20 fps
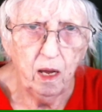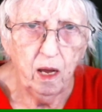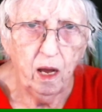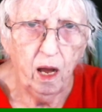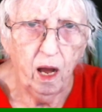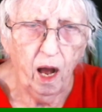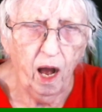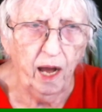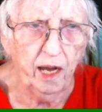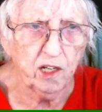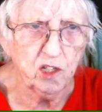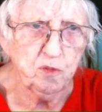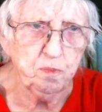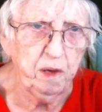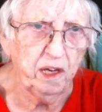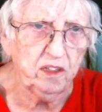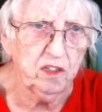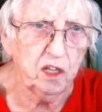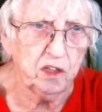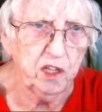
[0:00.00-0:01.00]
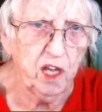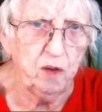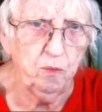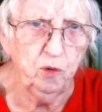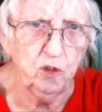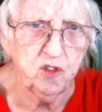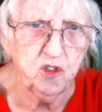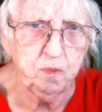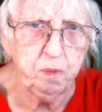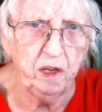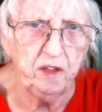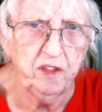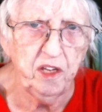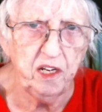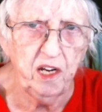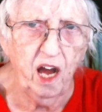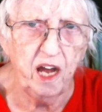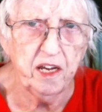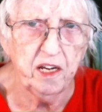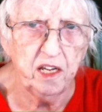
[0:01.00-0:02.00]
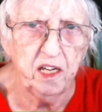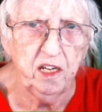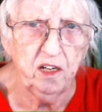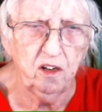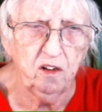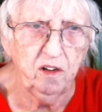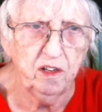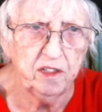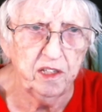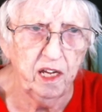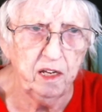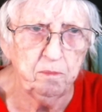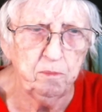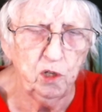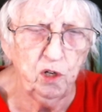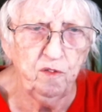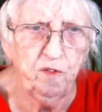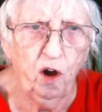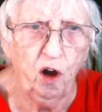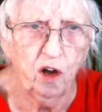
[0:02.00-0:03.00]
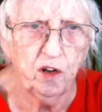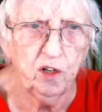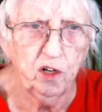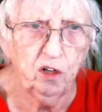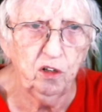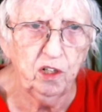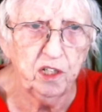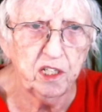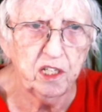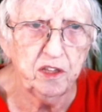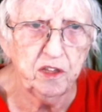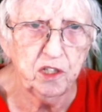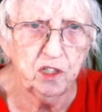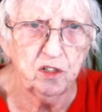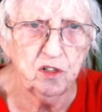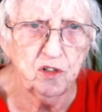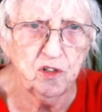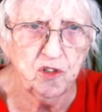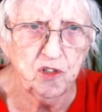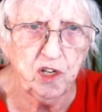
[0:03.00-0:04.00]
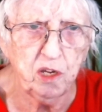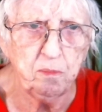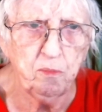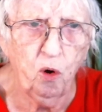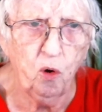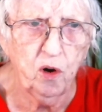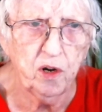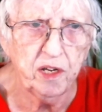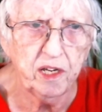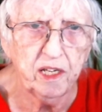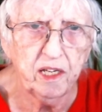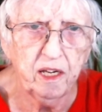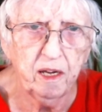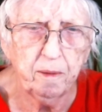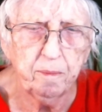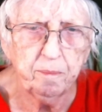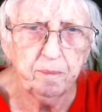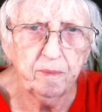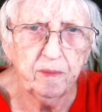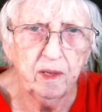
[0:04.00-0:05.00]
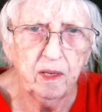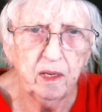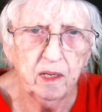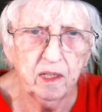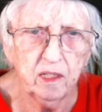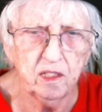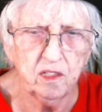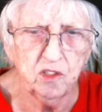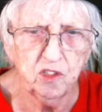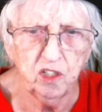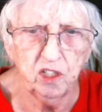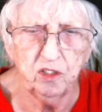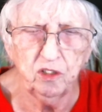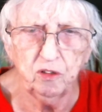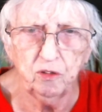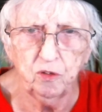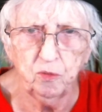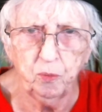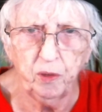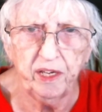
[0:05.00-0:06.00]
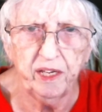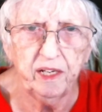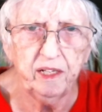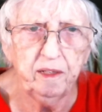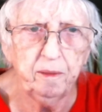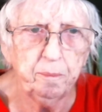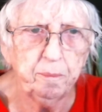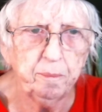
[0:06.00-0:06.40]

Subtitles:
I expect that they will spend the night here and then move on early Thursday morning," continued Wynne.